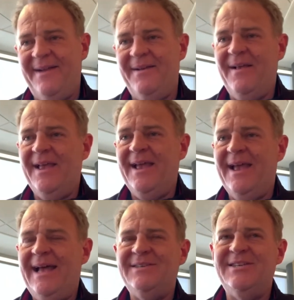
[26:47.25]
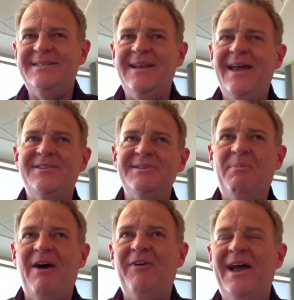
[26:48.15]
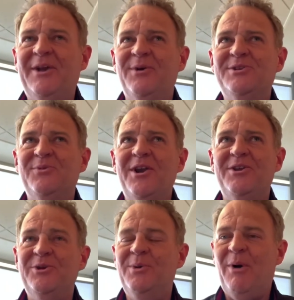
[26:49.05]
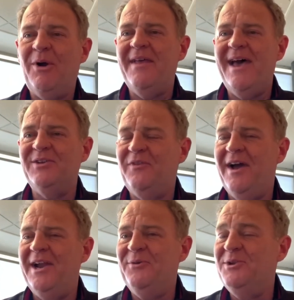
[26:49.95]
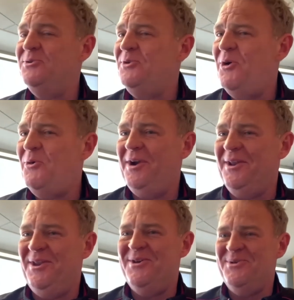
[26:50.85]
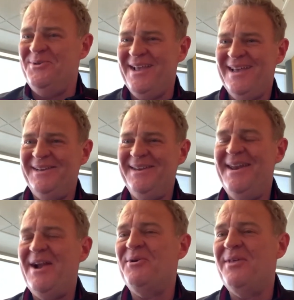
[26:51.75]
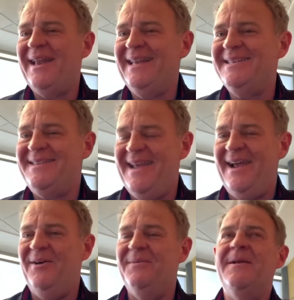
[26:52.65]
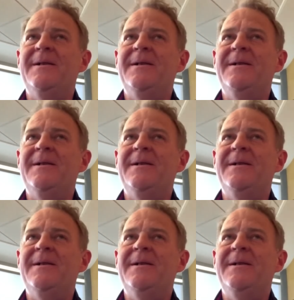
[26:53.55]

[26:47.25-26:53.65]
I said, "It's not just about finding what you want to do. Part of that is finding what you don't want to do to narrow that list down."